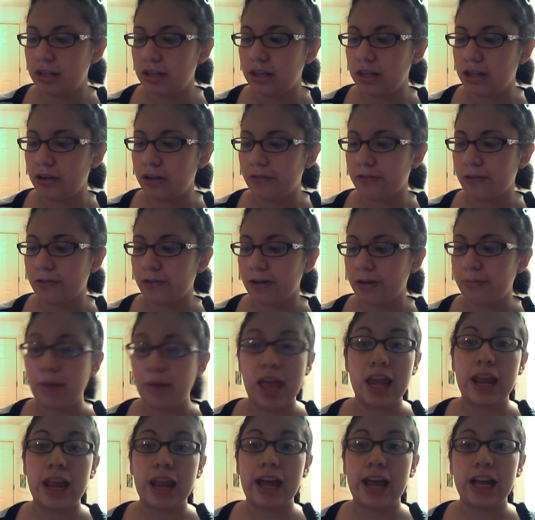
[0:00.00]
uniform,
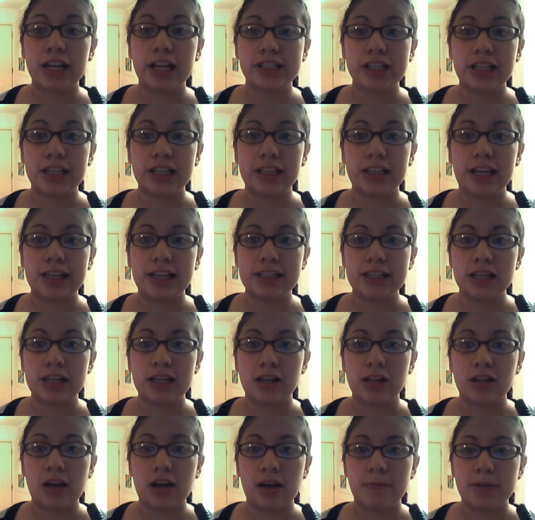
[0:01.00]
and I actually liked it
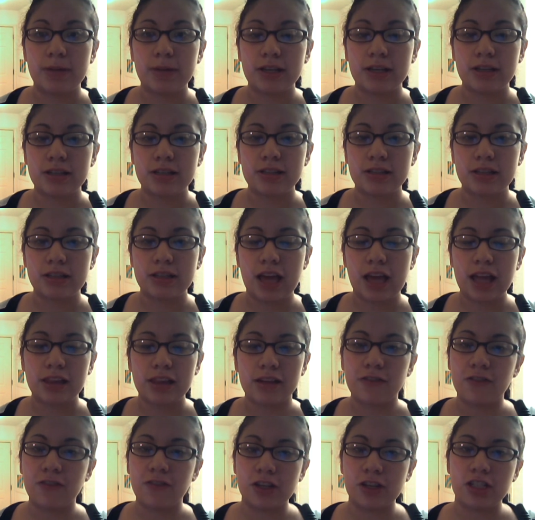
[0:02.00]
a lot because at
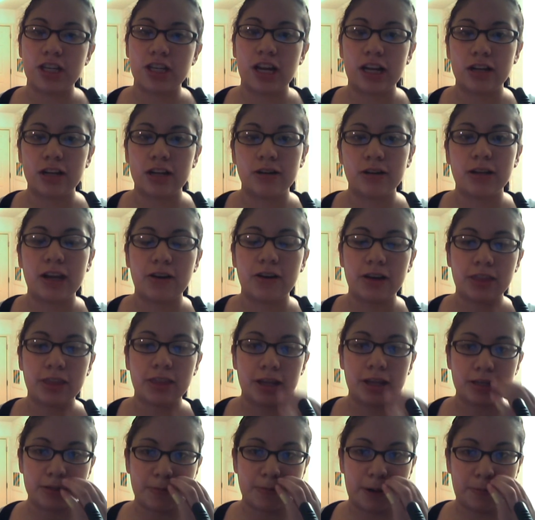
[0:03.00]
the convention I could carry
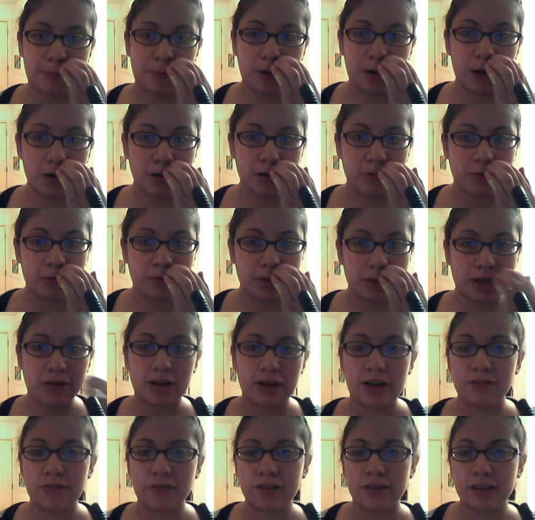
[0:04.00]
things in my pocket
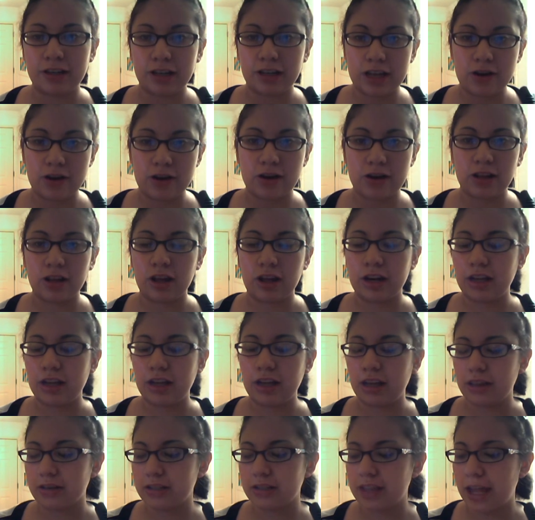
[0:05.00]
without having to carry a lot
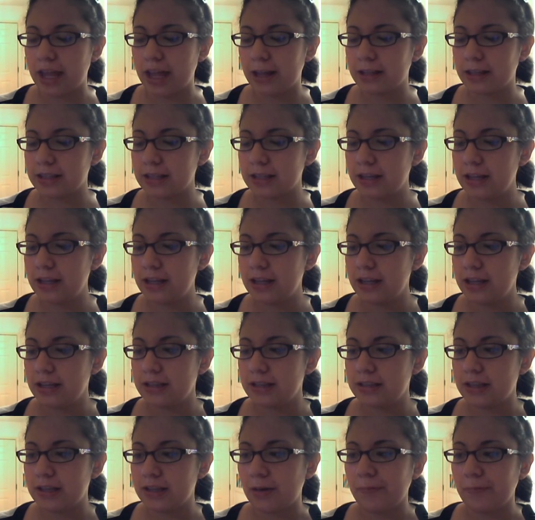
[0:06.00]
of other things.
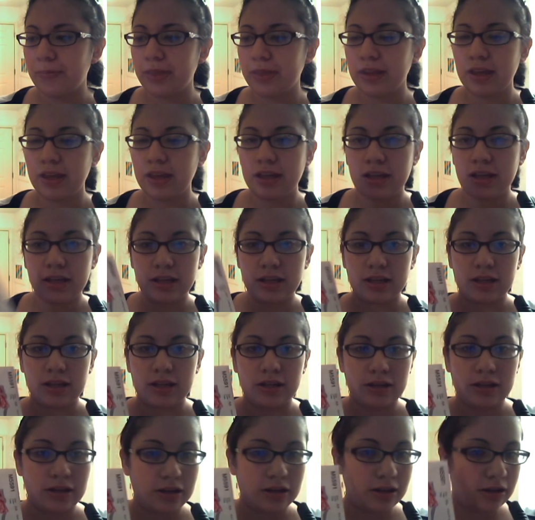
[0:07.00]
So
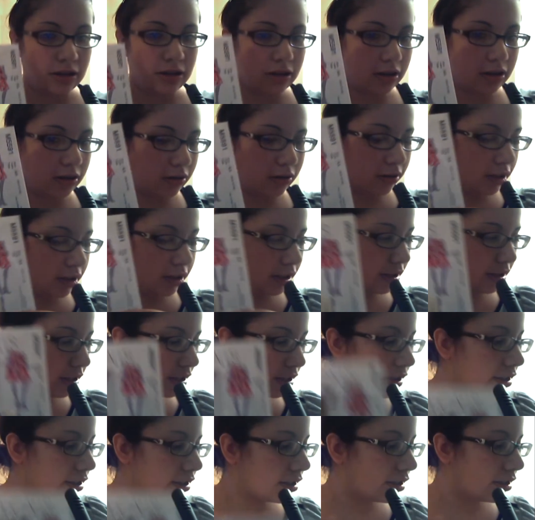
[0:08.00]
you'll need
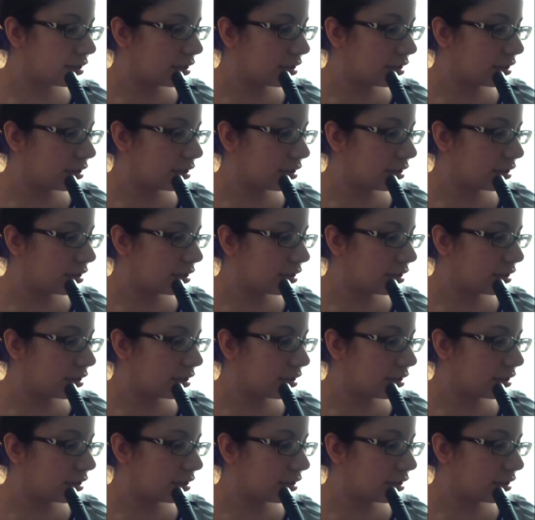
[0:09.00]
this.